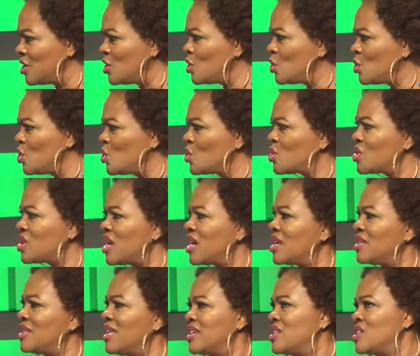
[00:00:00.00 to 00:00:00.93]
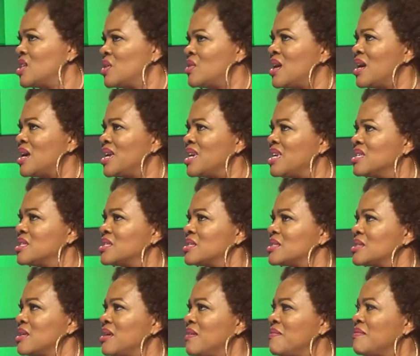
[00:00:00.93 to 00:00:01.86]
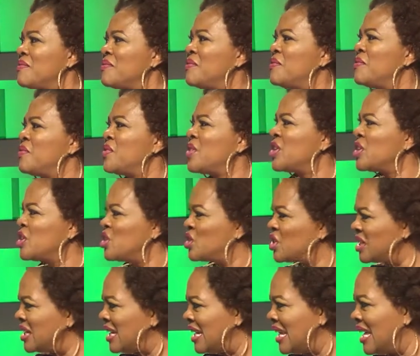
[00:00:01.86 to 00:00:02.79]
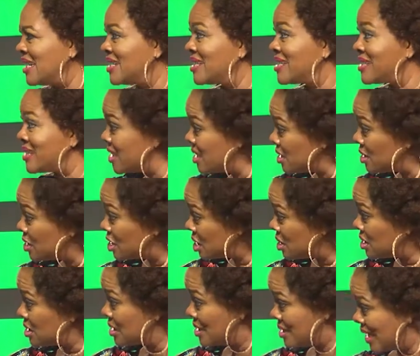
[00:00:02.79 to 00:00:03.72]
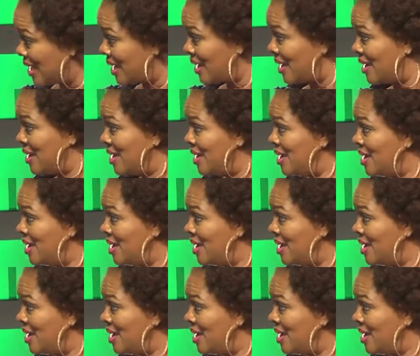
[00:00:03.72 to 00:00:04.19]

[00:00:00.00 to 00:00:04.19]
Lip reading: you say Nigeria is virgin land still till today,